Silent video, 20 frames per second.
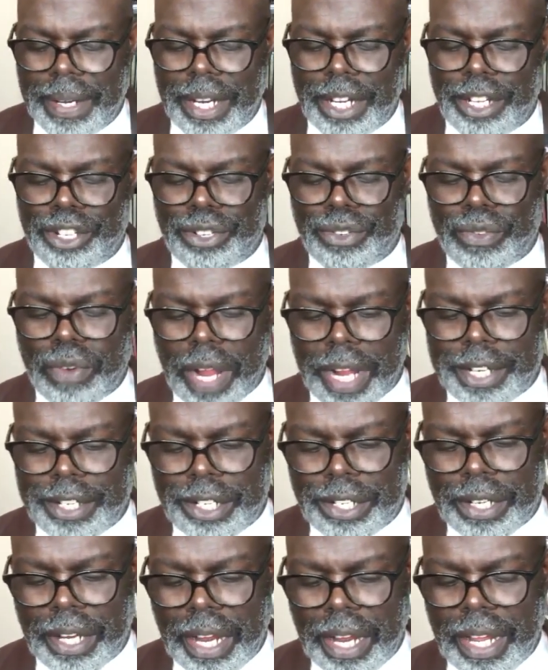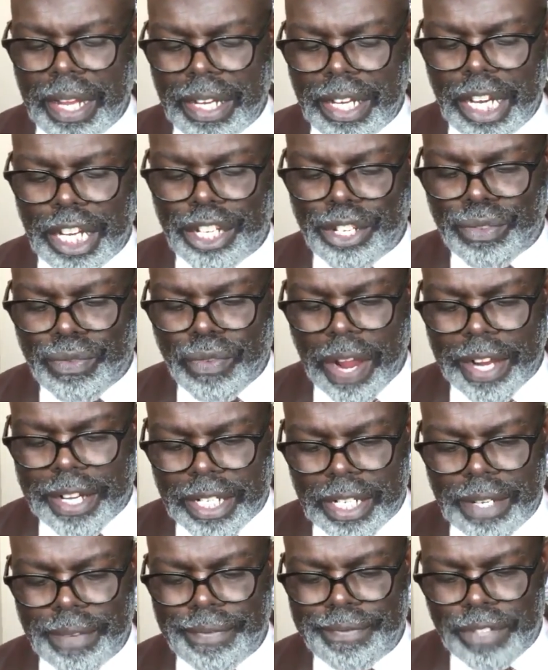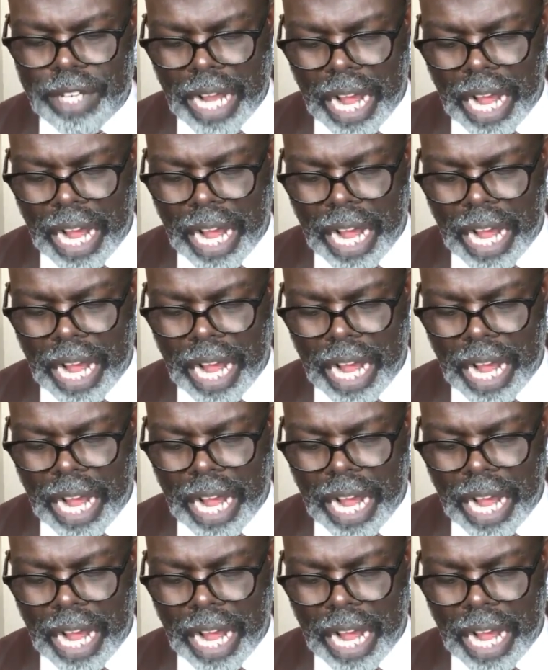destructive